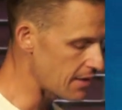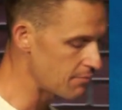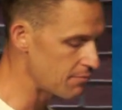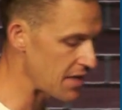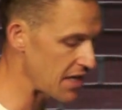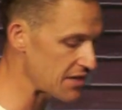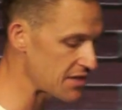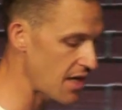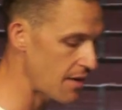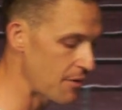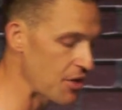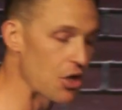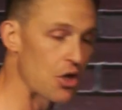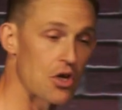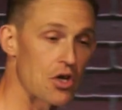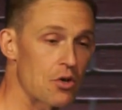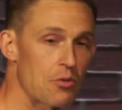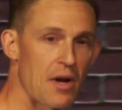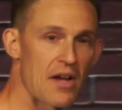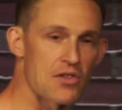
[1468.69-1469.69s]
Next time you go to
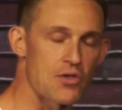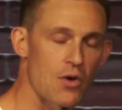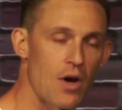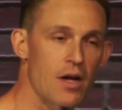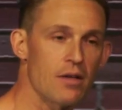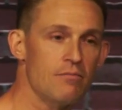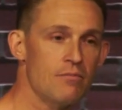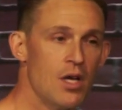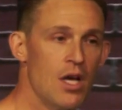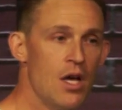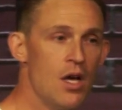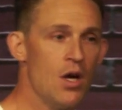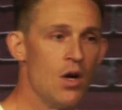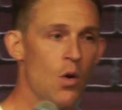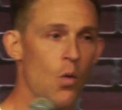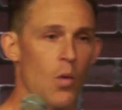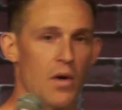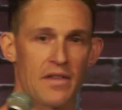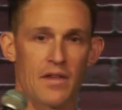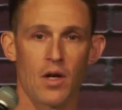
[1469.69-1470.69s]
a restaurant,
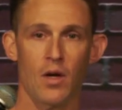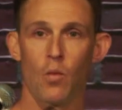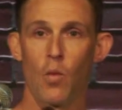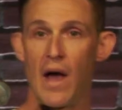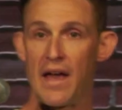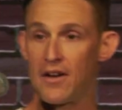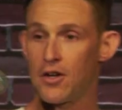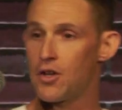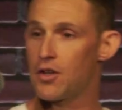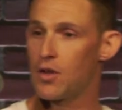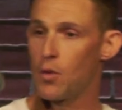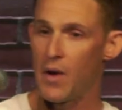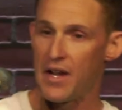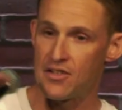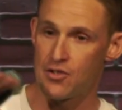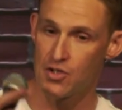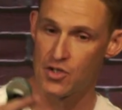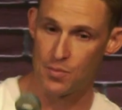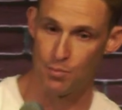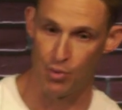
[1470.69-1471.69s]
when the waiter or the
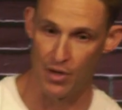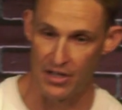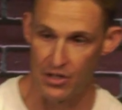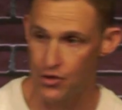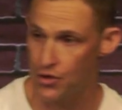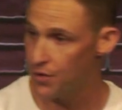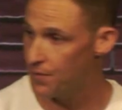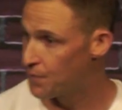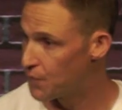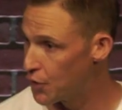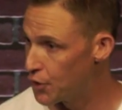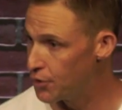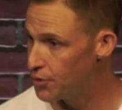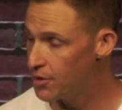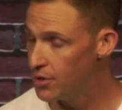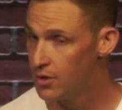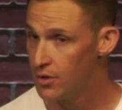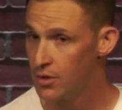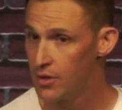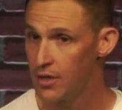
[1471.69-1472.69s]
waitress brings your food,
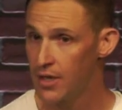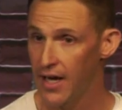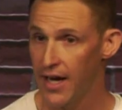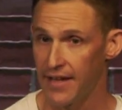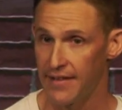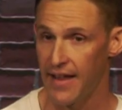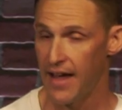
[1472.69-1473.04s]
and they